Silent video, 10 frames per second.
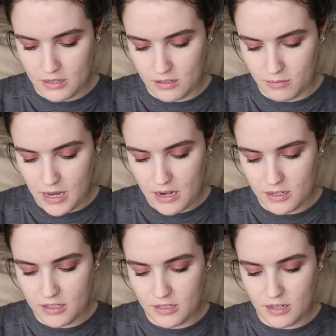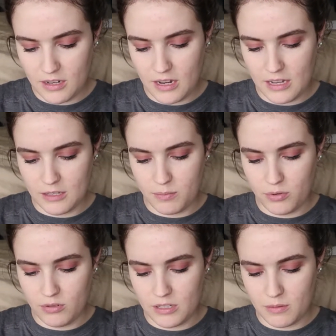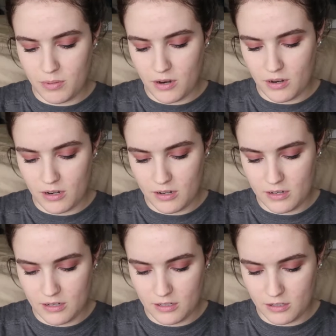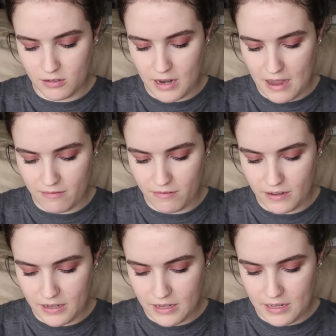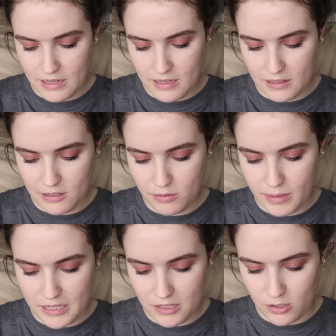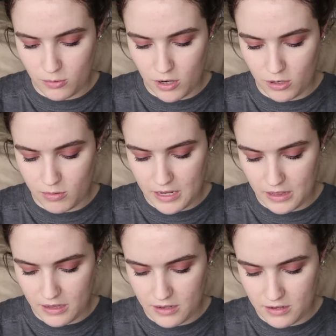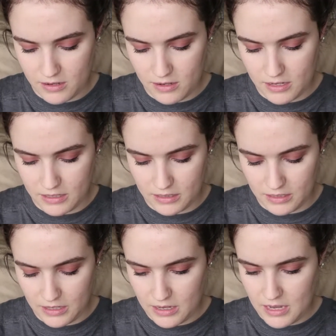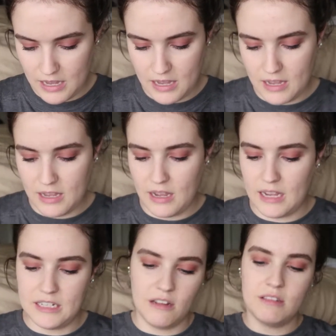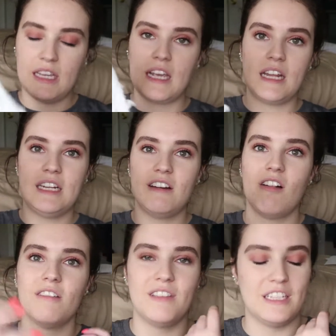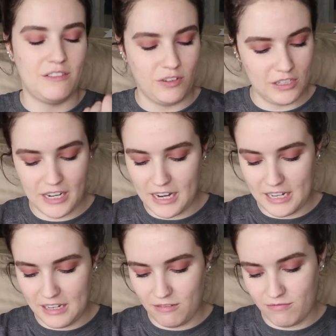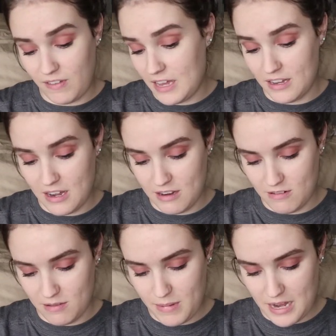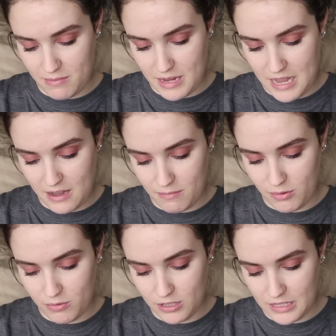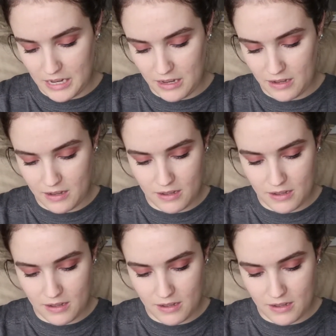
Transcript: So I'm kind of just gonna, I guess, pull this apart so I have little bits to work with, because I don't think I need all of this for a tiny fake cut on the back of my hand, but we'll see.